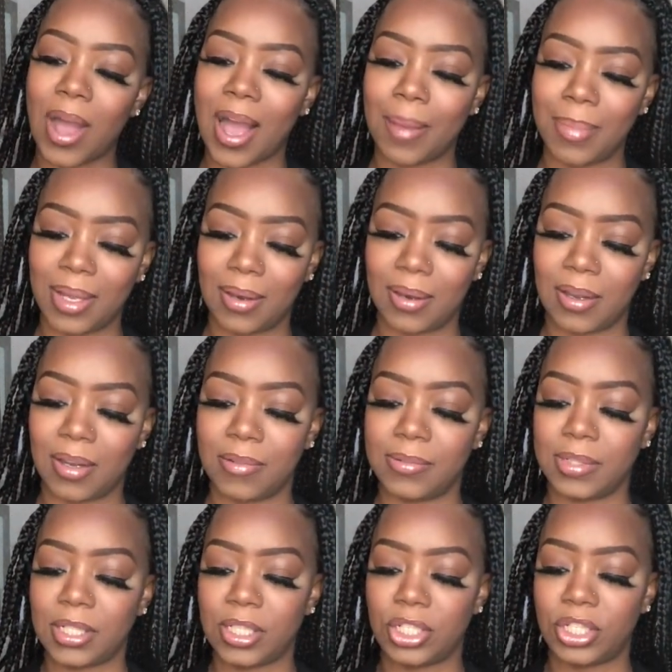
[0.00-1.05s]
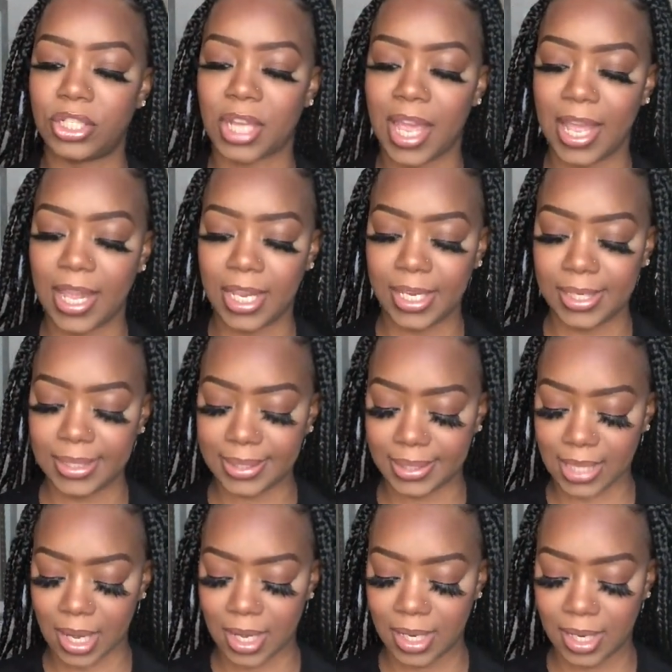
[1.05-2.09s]
I'm in love with these shades,
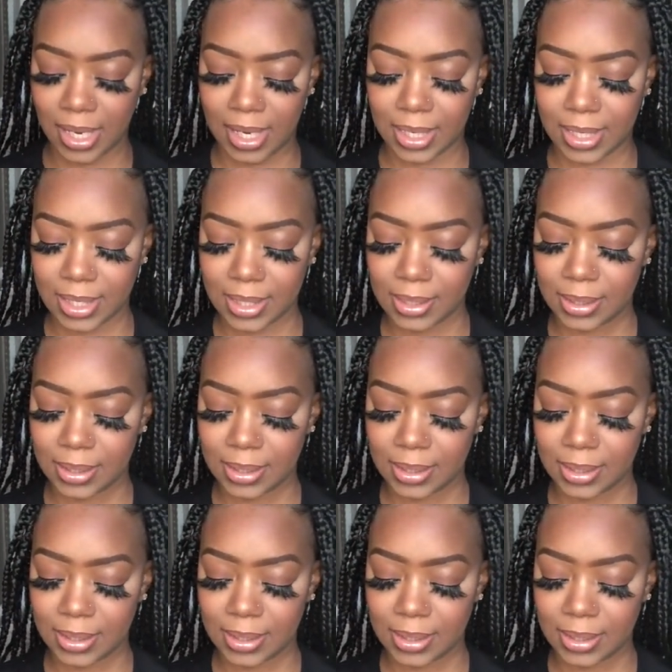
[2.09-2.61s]
honey.